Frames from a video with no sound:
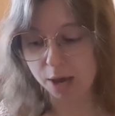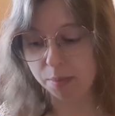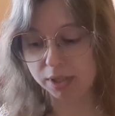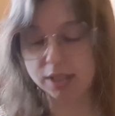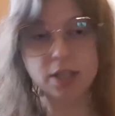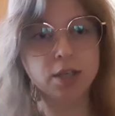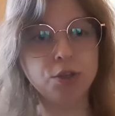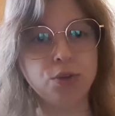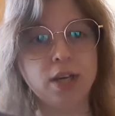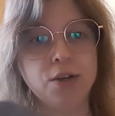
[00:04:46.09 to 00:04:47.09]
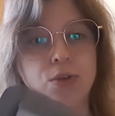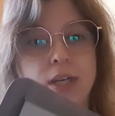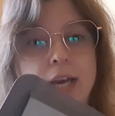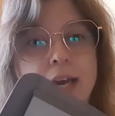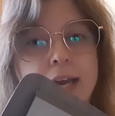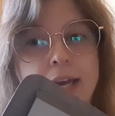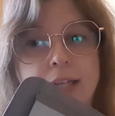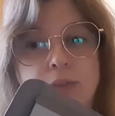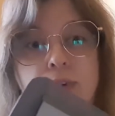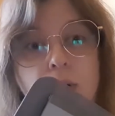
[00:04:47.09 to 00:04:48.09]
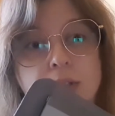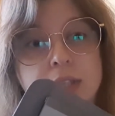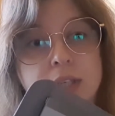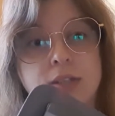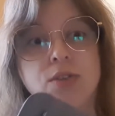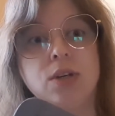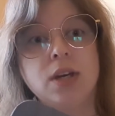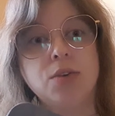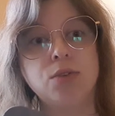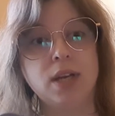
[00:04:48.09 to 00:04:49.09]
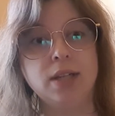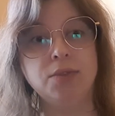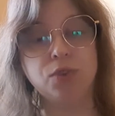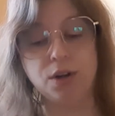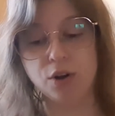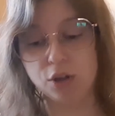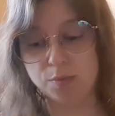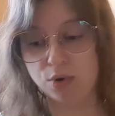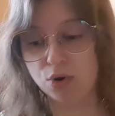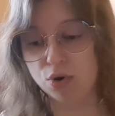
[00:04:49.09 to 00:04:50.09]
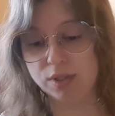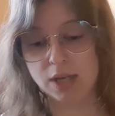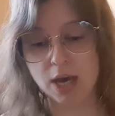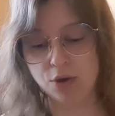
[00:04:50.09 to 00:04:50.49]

But here you can create folders, you can create different notebooks,